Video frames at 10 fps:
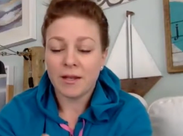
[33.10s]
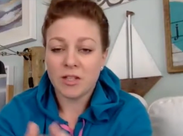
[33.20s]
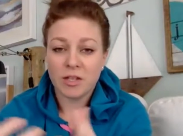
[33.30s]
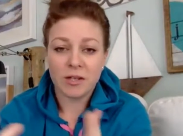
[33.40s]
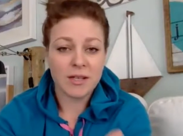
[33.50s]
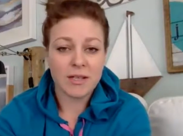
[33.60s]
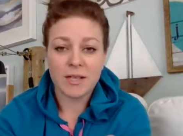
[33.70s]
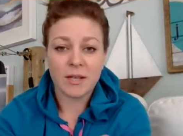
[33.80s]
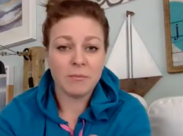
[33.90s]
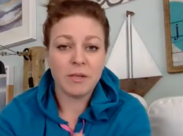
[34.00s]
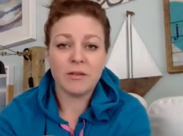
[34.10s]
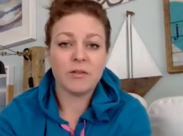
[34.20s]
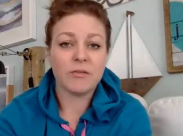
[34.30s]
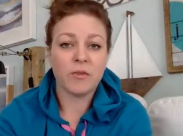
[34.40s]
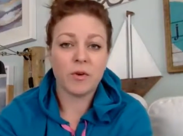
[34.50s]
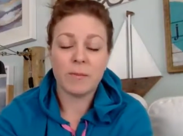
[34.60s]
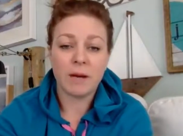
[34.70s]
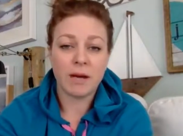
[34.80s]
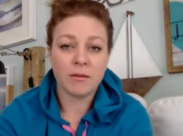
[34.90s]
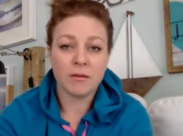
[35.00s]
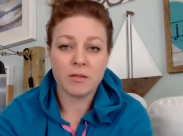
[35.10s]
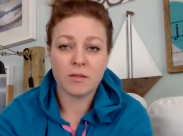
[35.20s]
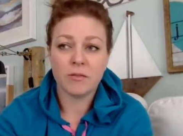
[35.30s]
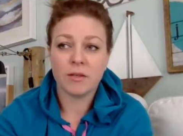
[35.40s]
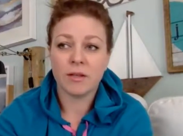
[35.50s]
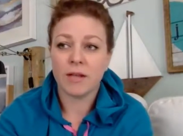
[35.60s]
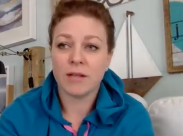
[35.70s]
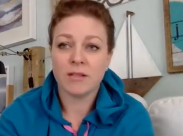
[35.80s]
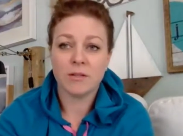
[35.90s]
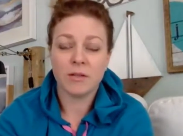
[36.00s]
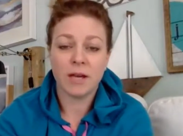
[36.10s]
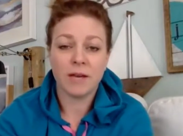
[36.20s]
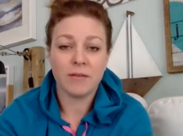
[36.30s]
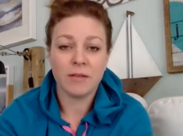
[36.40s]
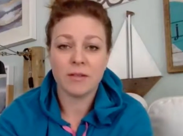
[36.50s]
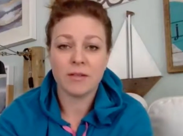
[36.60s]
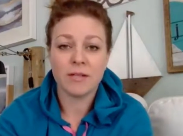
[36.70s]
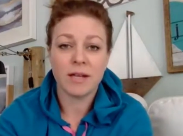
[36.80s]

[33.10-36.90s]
Sherry has helped me lose 40 pounds over the last 2.5 years,